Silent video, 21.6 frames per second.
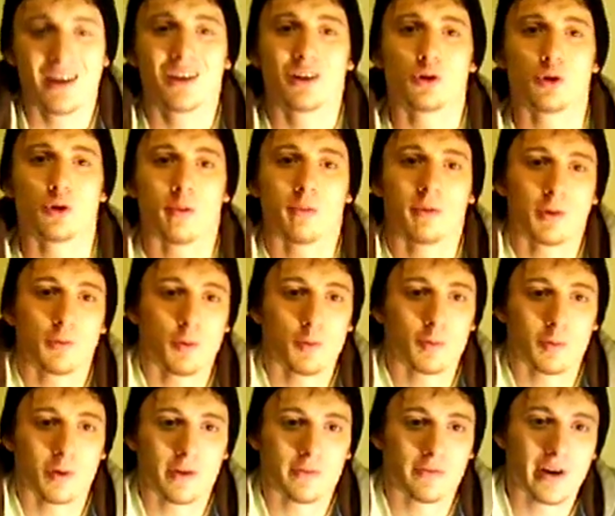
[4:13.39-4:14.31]
normally, would
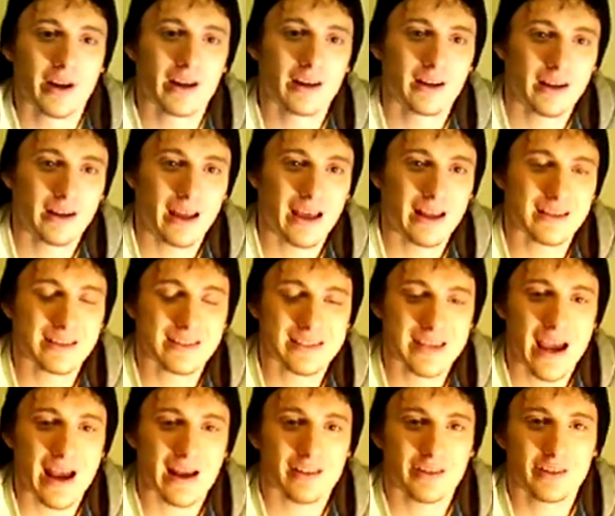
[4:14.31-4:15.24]
we have rated it at
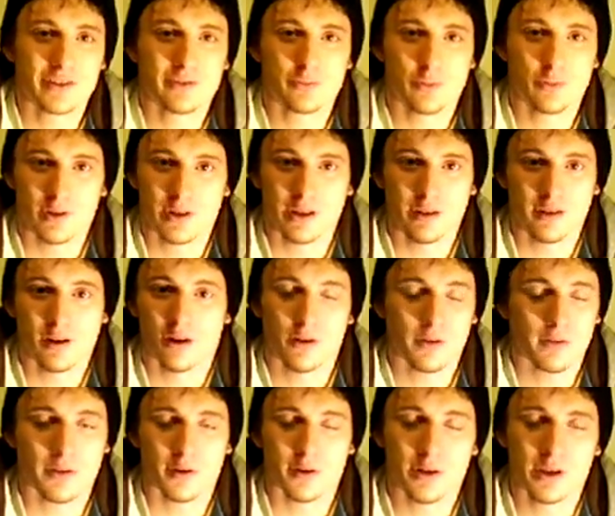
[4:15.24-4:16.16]
exactly 20 or
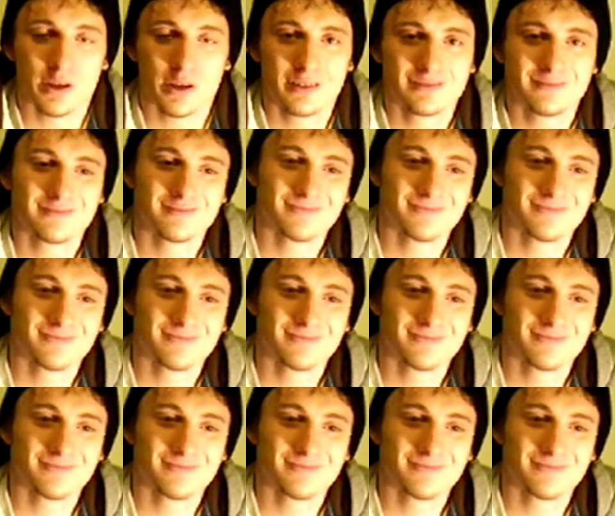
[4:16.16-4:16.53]
30?